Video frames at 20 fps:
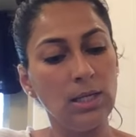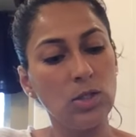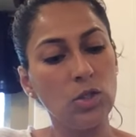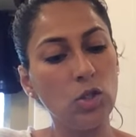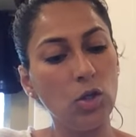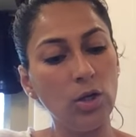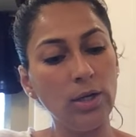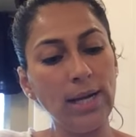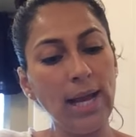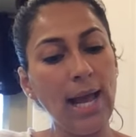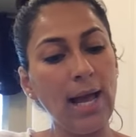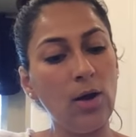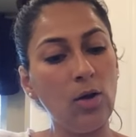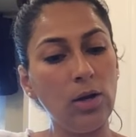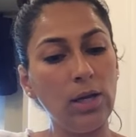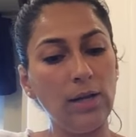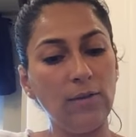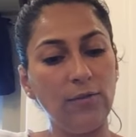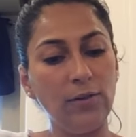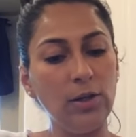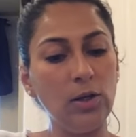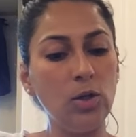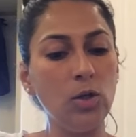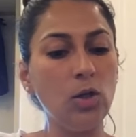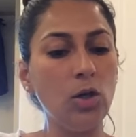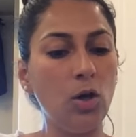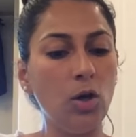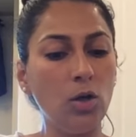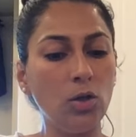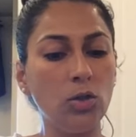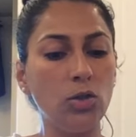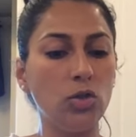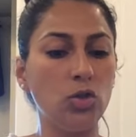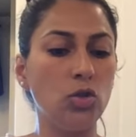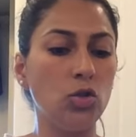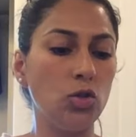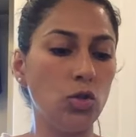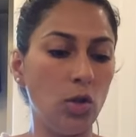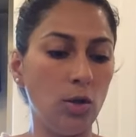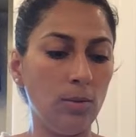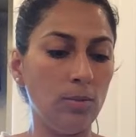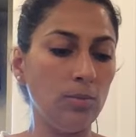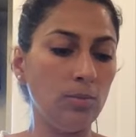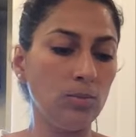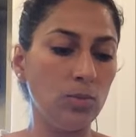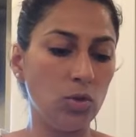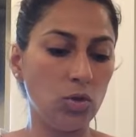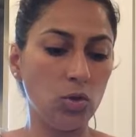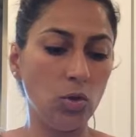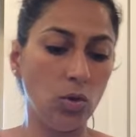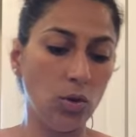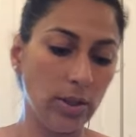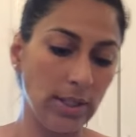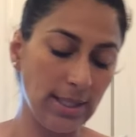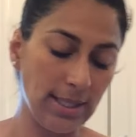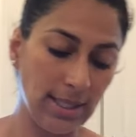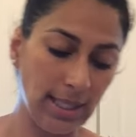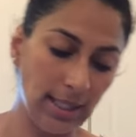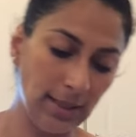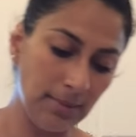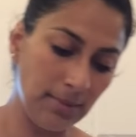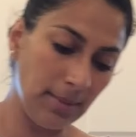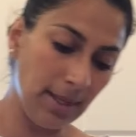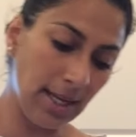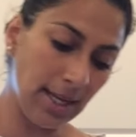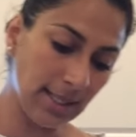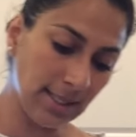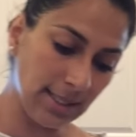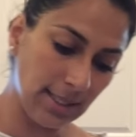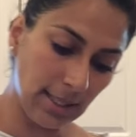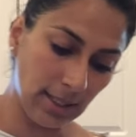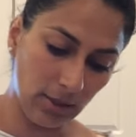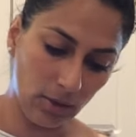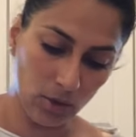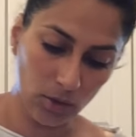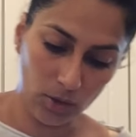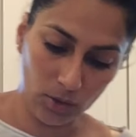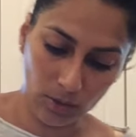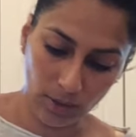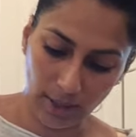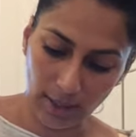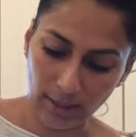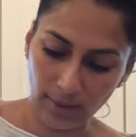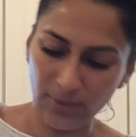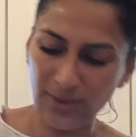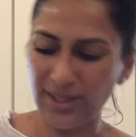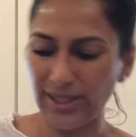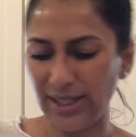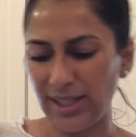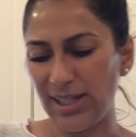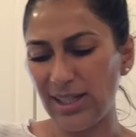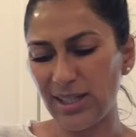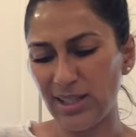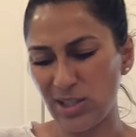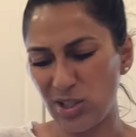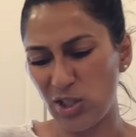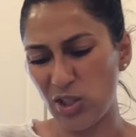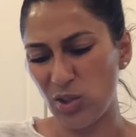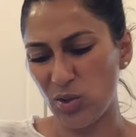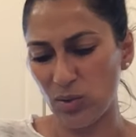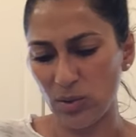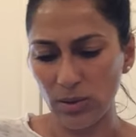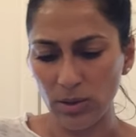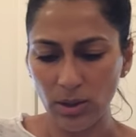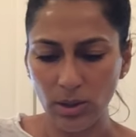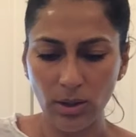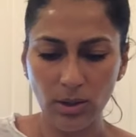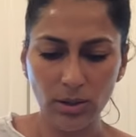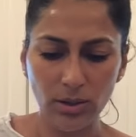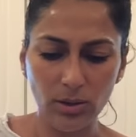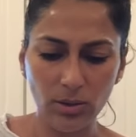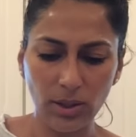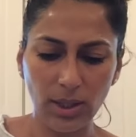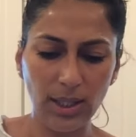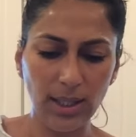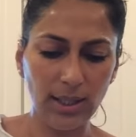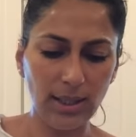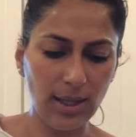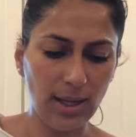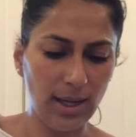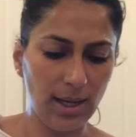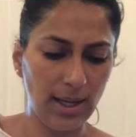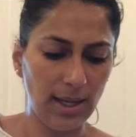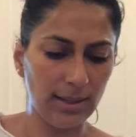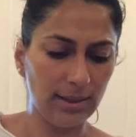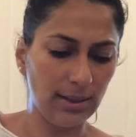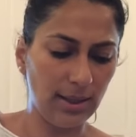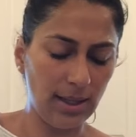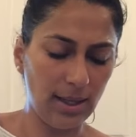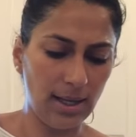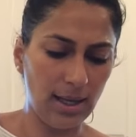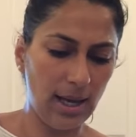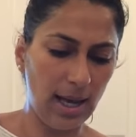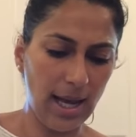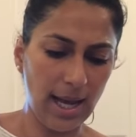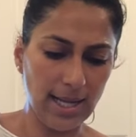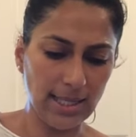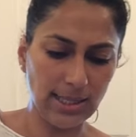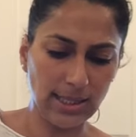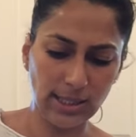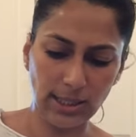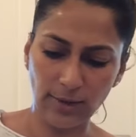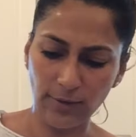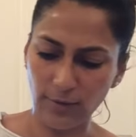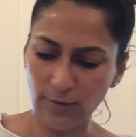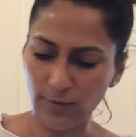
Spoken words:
So now if you go to some stores in Mexico, So you can, well, in here too, you can add, ask